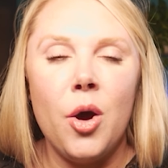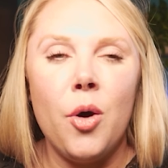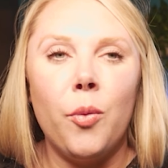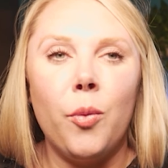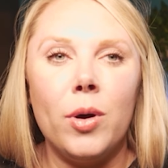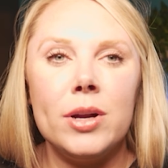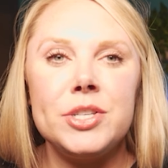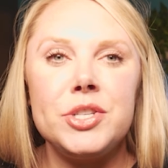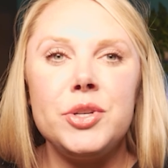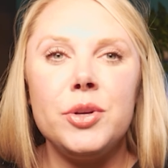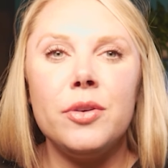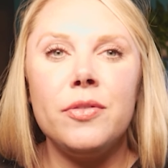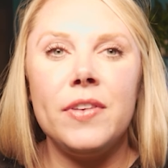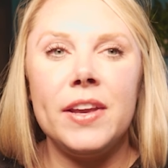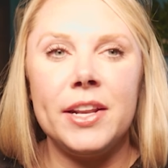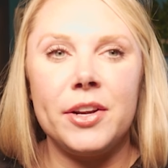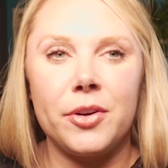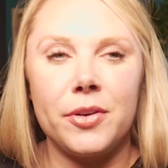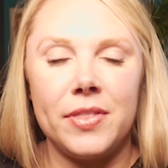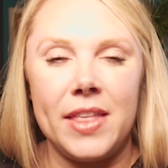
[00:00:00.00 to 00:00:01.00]
Once you have
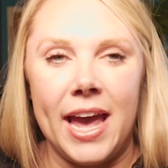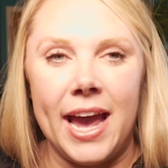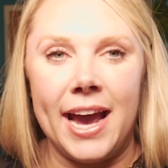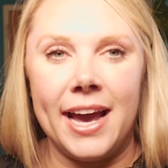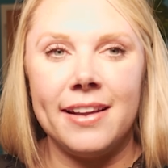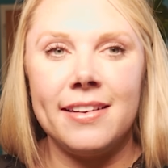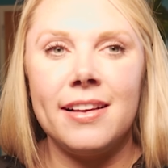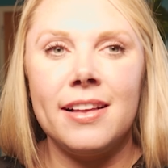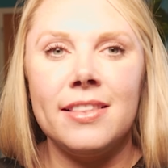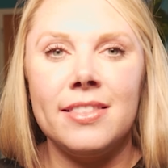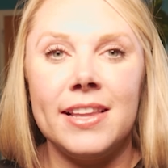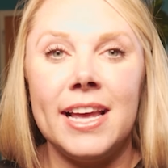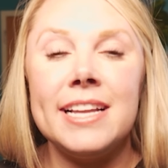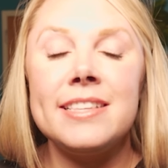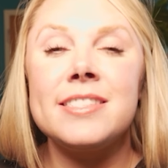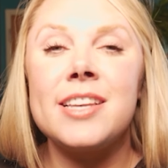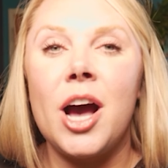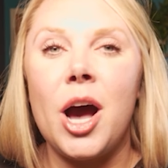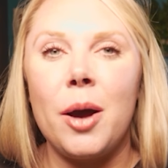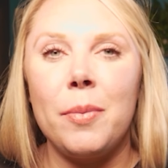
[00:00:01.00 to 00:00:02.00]
entered that,
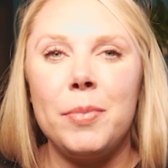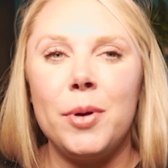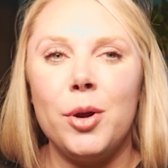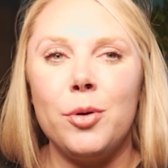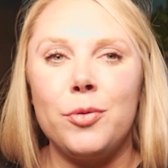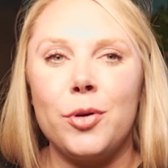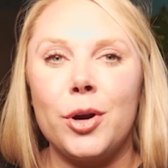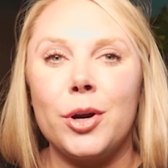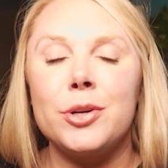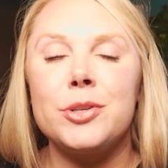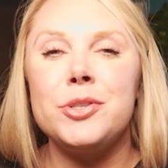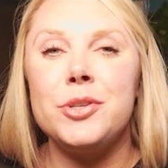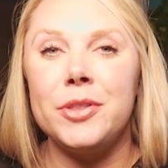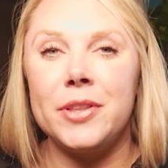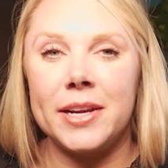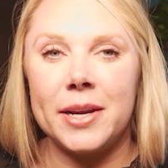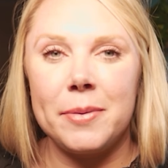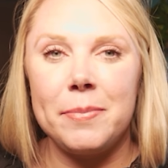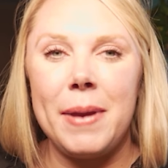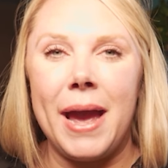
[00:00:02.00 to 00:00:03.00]
let's hop over to the
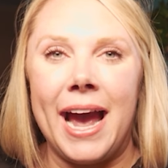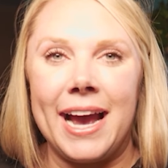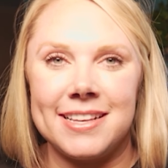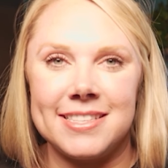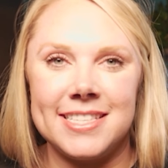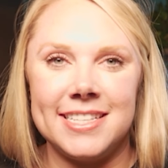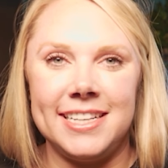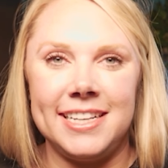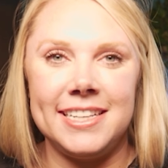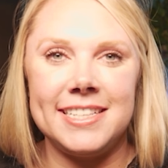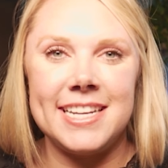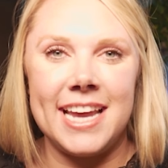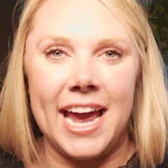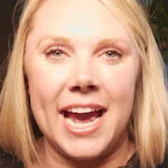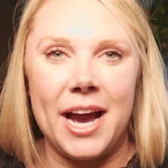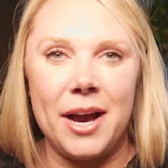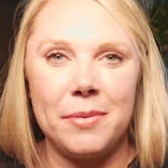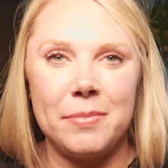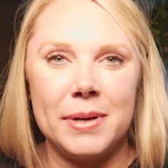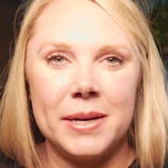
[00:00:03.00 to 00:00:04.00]
Capacity
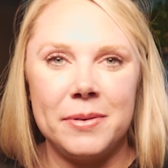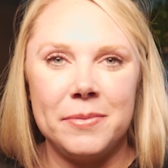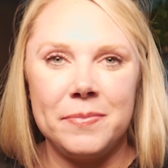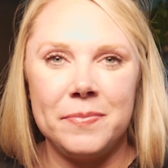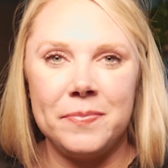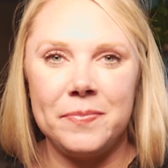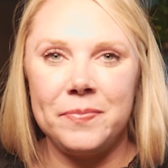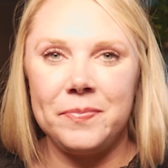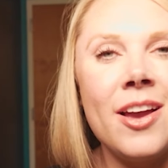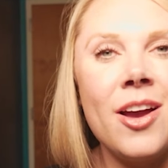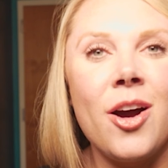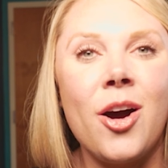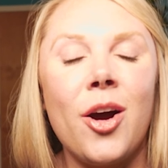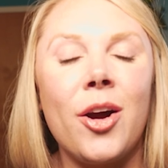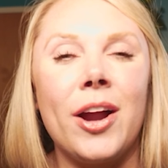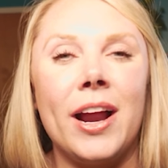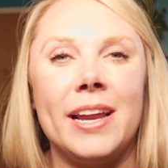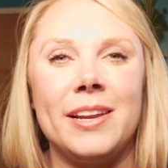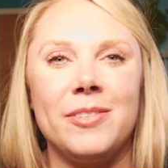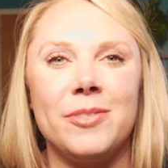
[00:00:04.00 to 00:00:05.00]
tab.
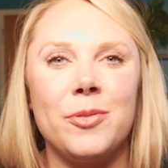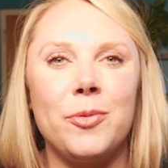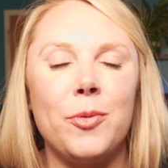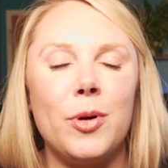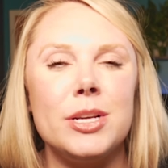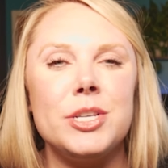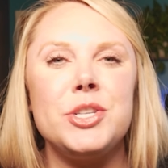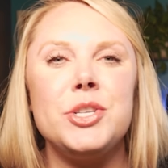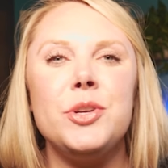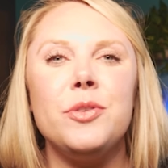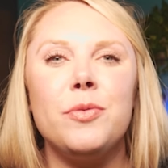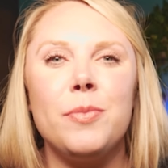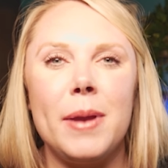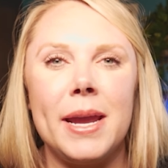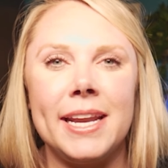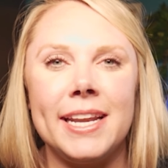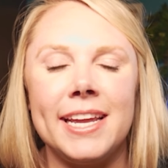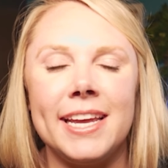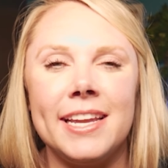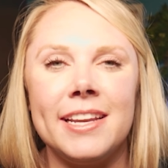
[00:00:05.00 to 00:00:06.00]
All right, once you've
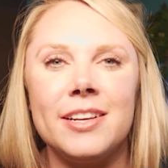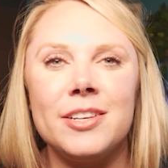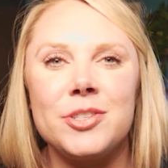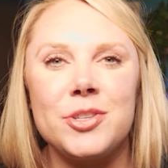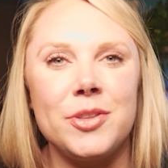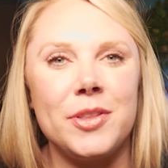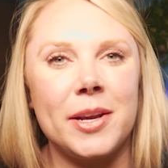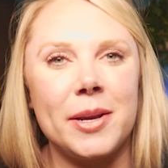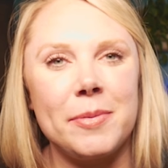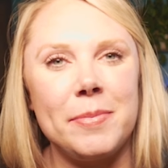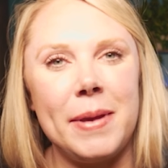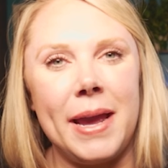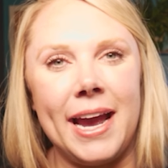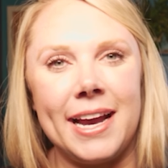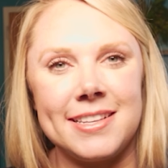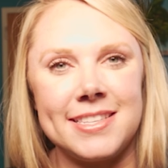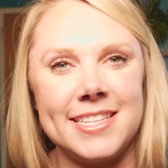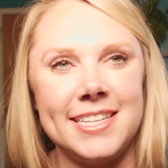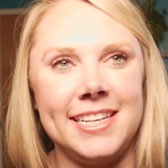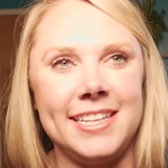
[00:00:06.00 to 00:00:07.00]
made it to the
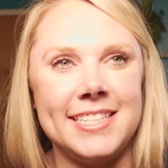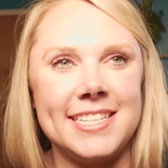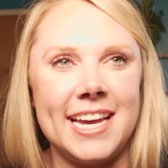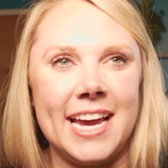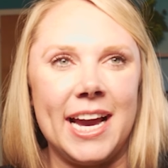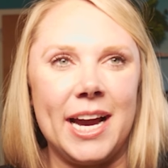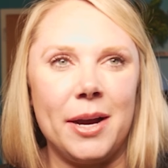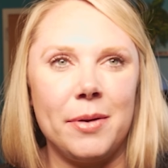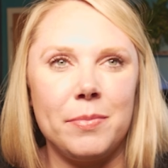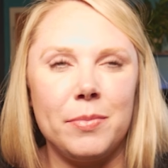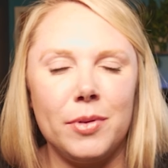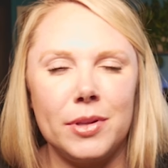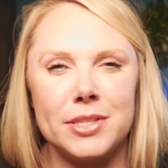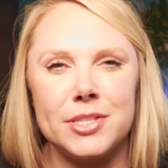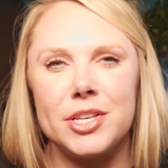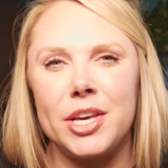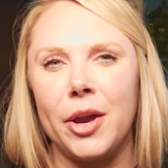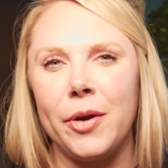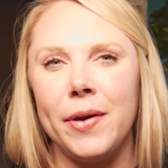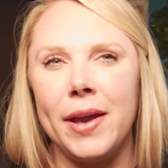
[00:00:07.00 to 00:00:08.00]
Capacity tab, let's
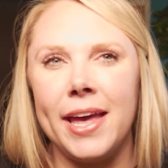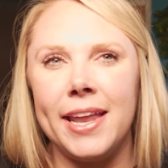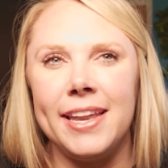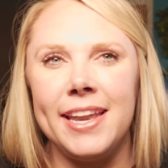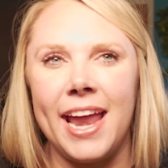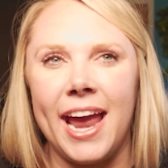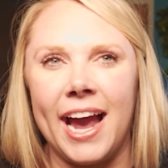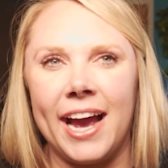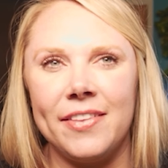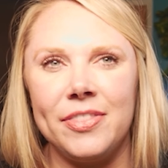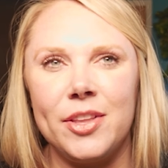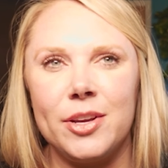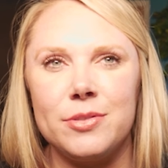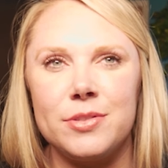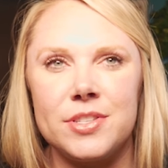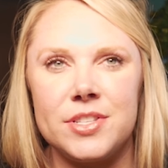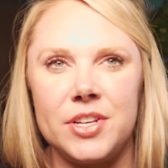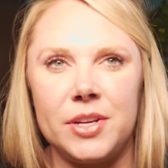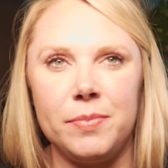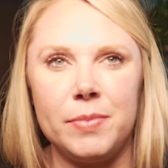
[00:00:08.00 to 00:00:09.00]
go ahead and add
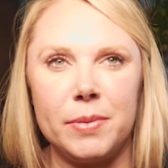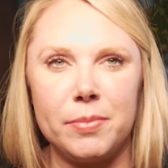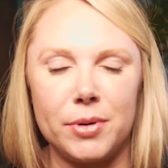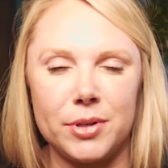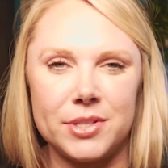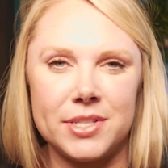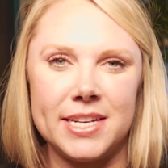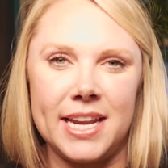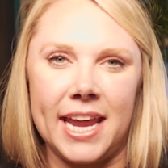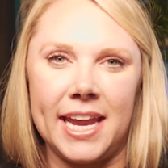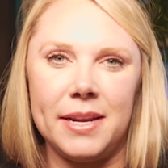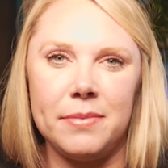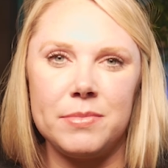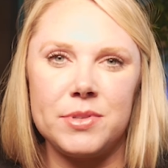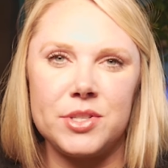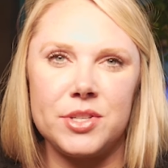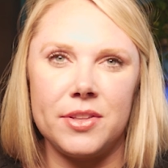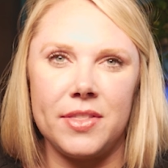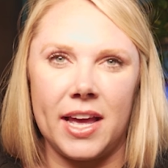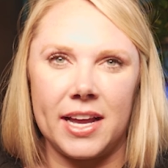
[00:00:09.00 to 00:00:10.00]
those team members' names
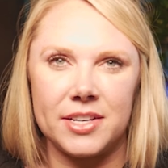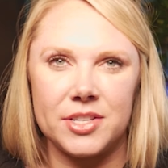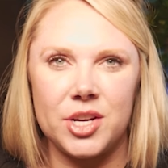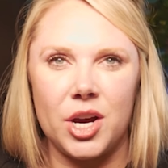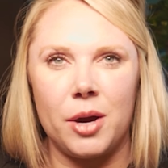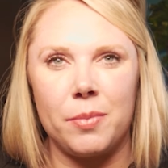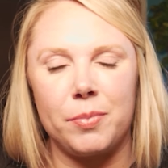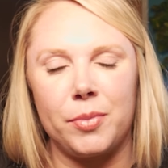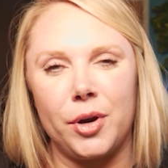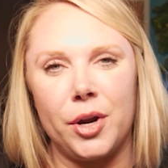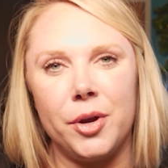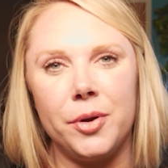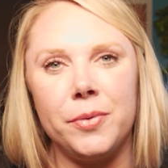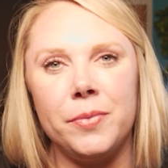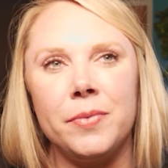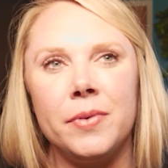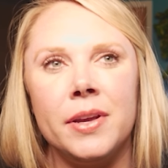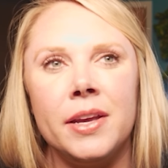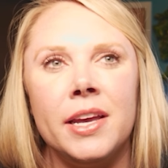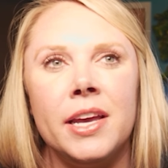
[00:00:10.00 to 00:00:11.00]
to that top row.
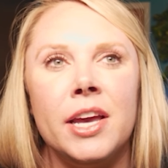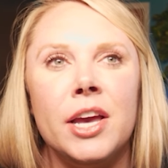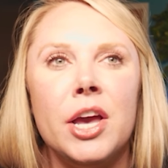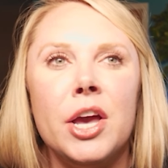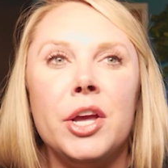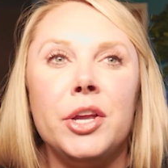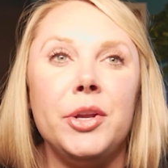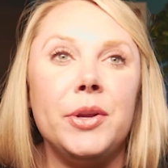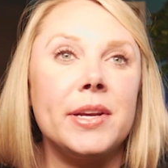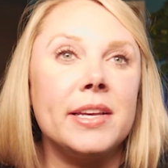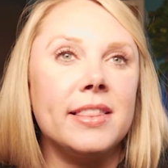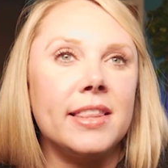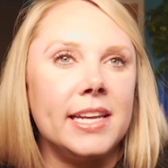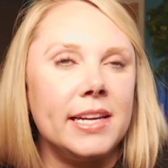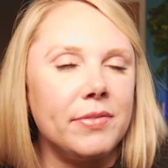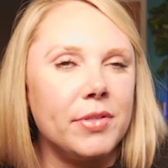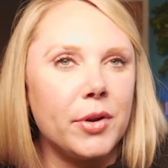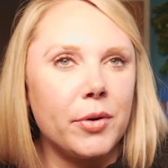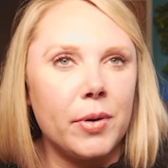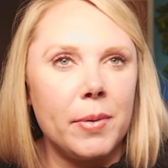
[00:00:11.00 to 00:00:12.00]
You can
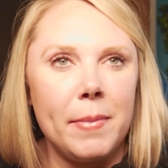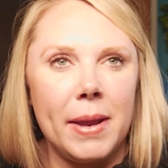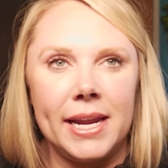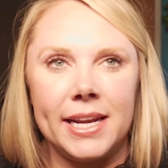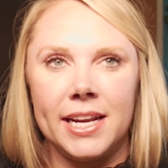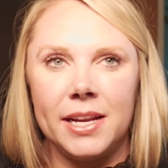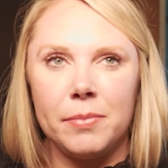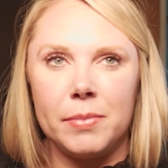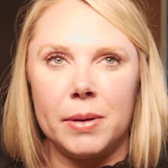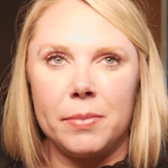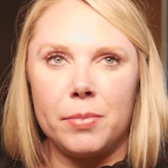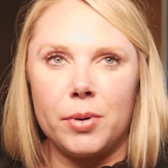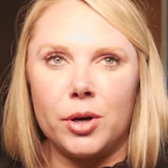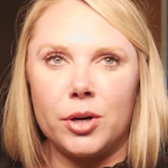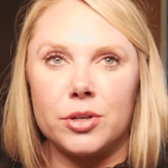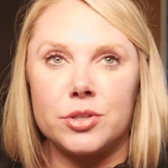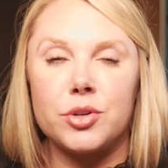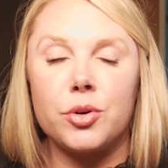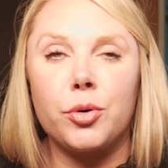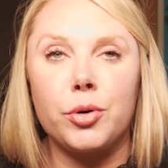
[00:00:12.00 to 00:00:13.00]
leave the remaining
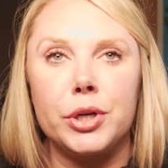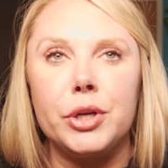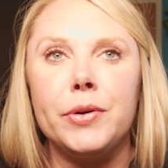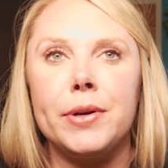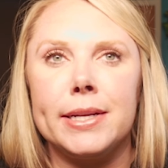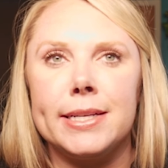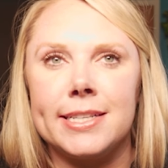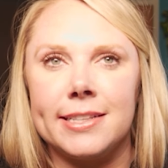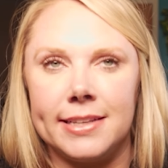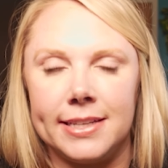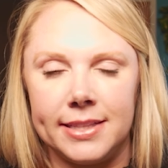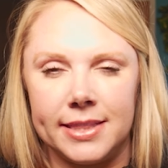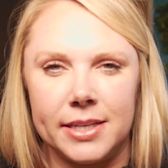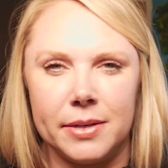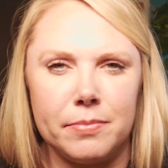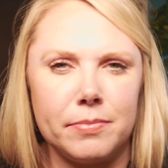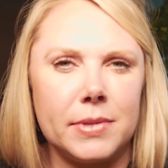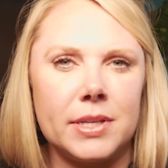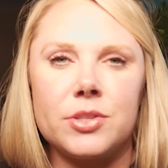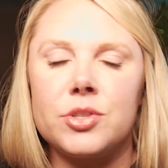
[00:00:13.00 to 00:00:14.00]
members or you can delete
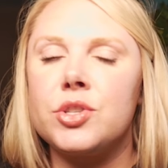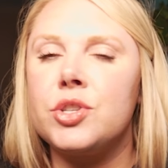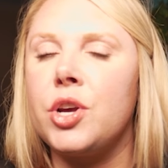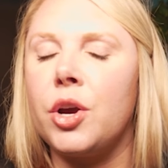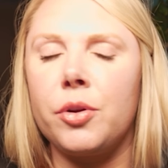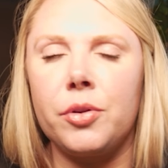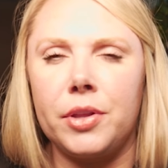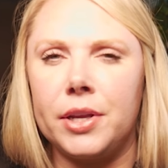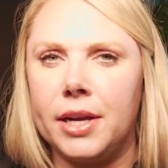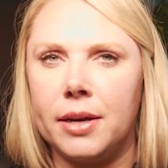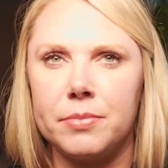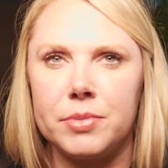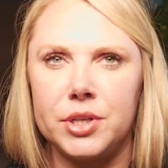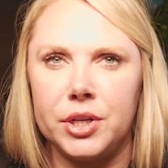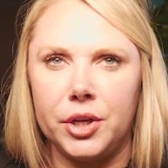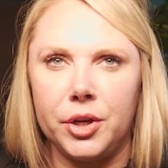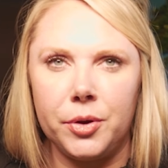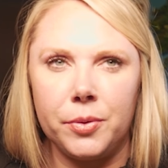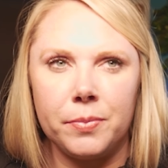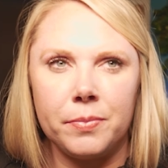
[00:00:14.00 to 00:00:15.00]
them. That's totally up to
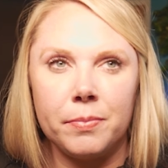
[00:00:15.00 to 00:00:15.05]
you.